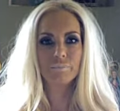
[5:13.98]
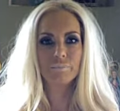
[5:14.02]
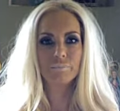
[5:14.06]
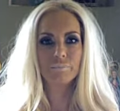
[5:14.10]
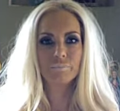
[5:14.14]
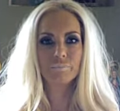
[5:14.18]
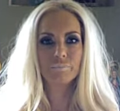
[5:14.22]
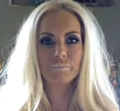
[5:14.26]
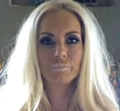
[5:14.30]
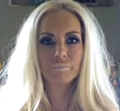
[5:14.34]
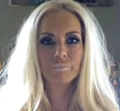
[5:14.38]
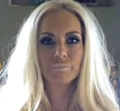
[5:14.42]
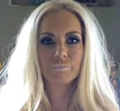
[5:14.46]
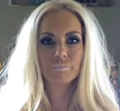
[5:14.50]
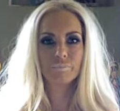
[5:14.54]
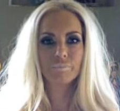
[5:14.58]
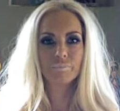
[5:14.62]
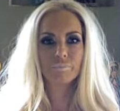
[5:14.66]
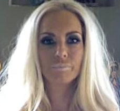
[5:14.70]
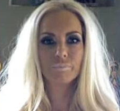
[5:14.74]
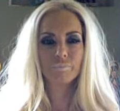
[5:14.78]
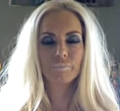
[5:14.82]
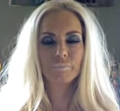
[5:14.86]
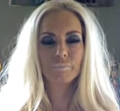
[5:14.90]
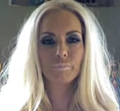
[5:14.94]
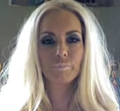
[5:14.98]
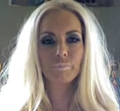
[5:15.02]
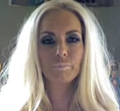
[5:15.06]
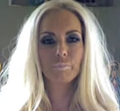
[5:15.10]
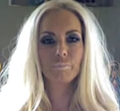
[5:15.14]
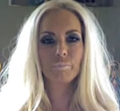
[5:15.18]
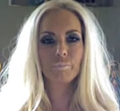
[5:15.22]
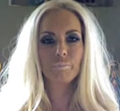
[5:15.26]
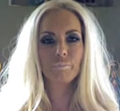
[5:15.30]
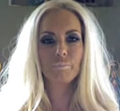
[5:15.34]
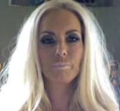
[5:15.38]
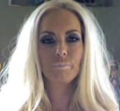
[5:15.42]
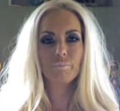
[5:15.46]

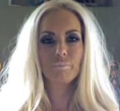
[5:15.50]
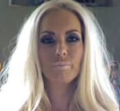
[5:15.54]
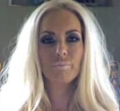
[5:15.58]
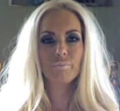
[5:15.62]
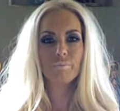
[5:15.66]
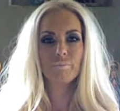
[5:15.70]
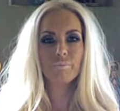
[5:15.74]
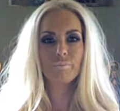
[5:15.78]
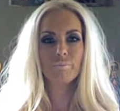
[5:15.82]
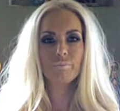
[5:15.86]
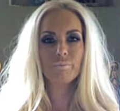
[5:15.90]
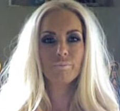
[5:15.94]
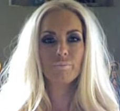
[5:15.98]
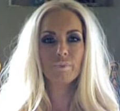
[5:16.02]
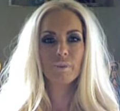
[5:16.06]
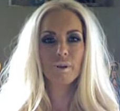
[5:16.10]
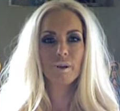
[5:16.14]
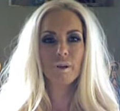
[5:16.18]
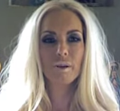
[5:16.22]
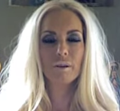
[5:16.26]
(no one is talking)